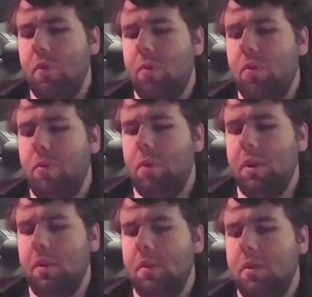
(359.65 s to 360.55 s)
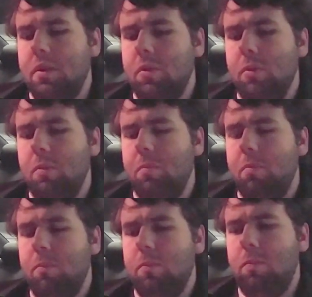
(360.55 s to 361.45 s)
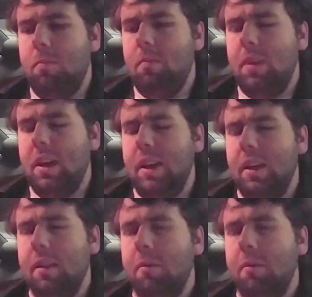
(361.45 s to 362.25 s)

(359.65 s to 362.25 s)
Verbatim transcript: thrill to uh,